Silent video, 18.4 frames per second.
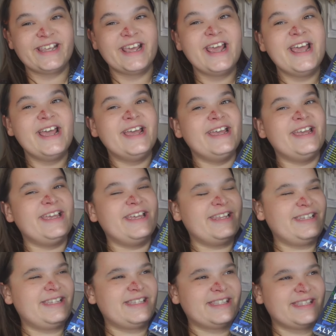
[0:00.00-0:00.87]

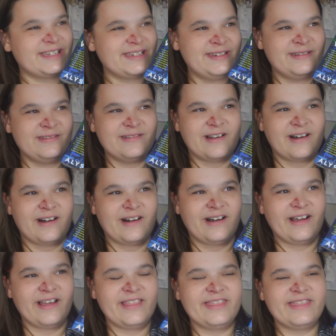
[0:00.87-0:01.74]
It's
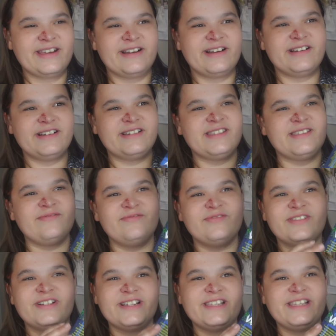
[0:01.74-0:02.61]
not. There are
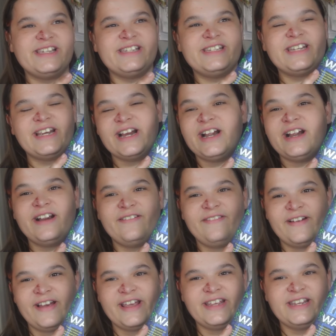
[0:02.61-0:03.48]
some really
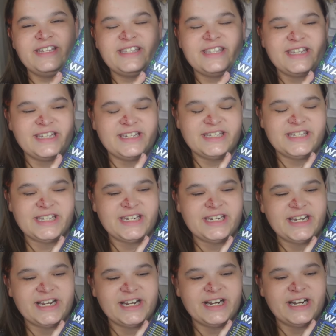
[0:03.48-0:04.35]
terrifying scenes
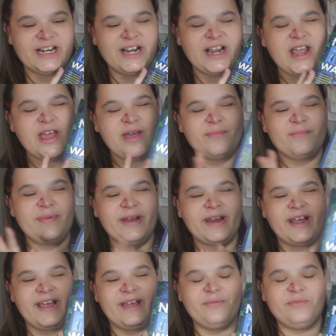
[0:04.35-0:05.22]
in here, but
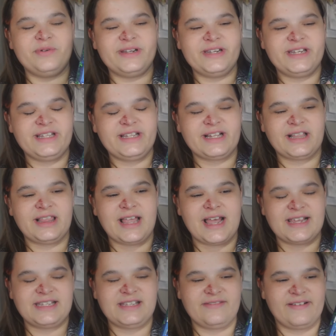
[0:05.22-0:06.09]
I would
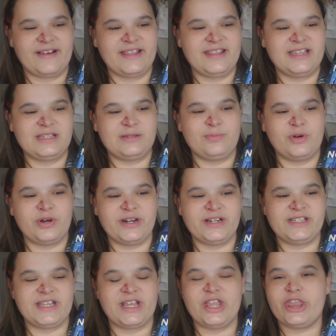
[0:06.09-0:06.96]
classify this more
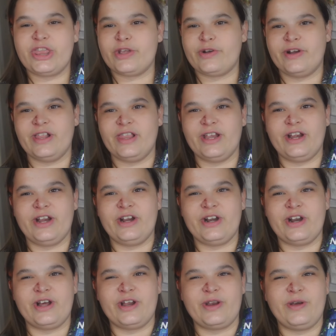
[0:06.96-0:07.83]
as a thriller,
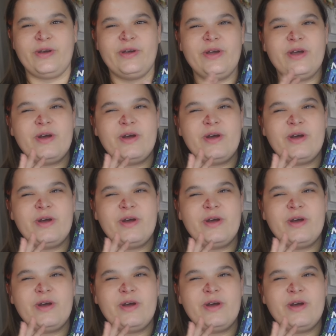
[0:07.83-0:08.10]
not a